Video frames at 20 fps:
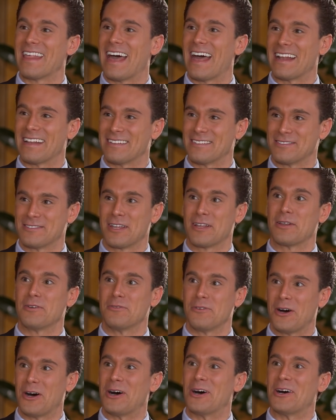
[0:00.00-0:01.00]
that instead
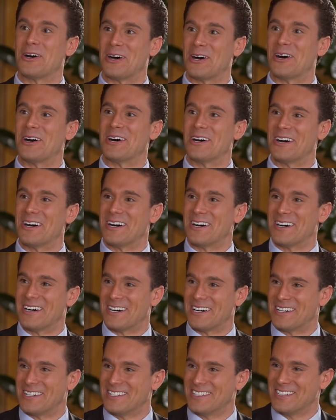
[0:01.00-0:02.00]
of uh uh
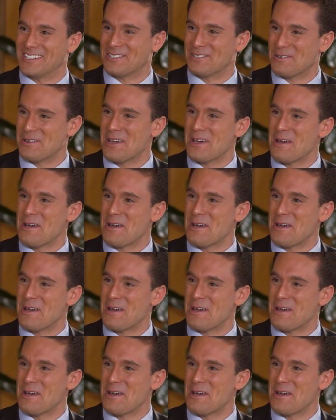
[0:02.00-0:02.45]
uh. Right.